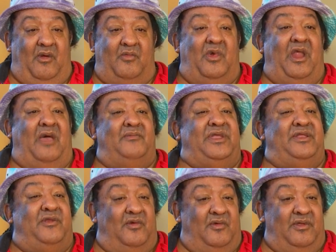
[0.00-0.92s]
or what I'd
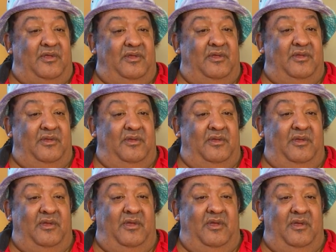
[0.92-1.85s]
be doing,
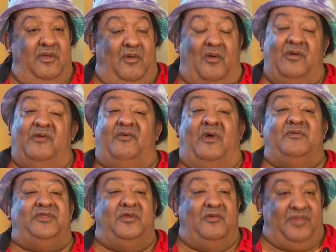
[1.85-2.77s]
or if
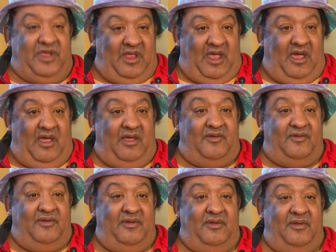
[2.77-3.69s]
I'd still be alive.